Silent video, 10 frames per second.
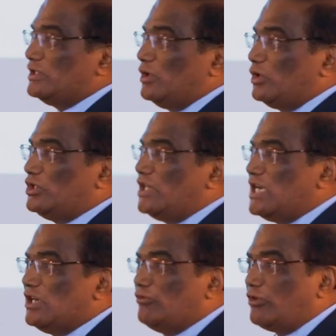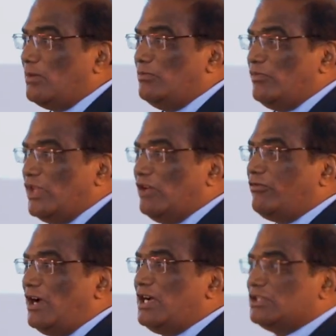is originating from a
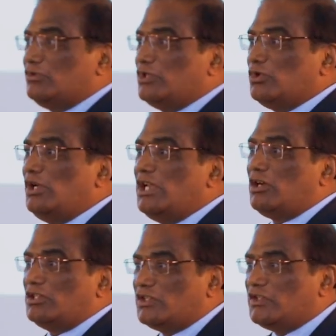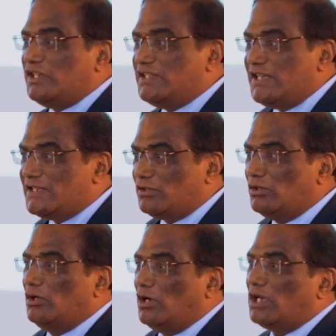fungus which only causes a disease,
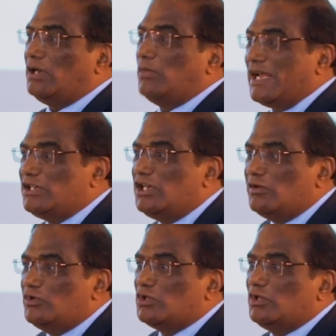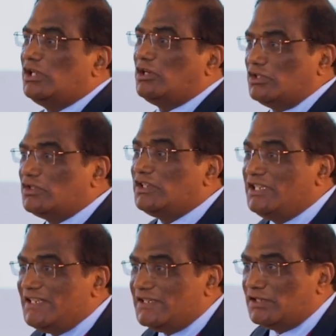or a bacterium which only causes a
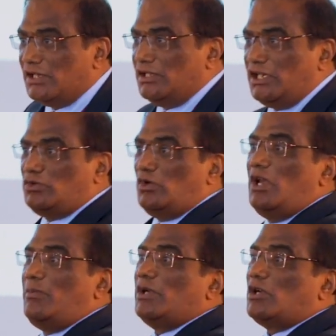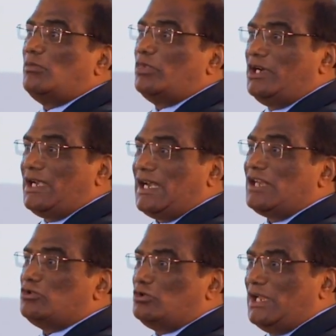disease. There is no lipid component
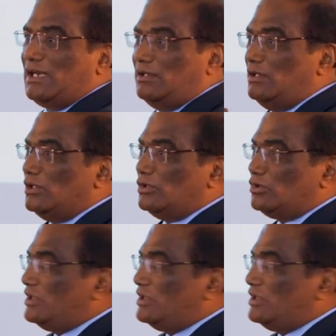attached to that. So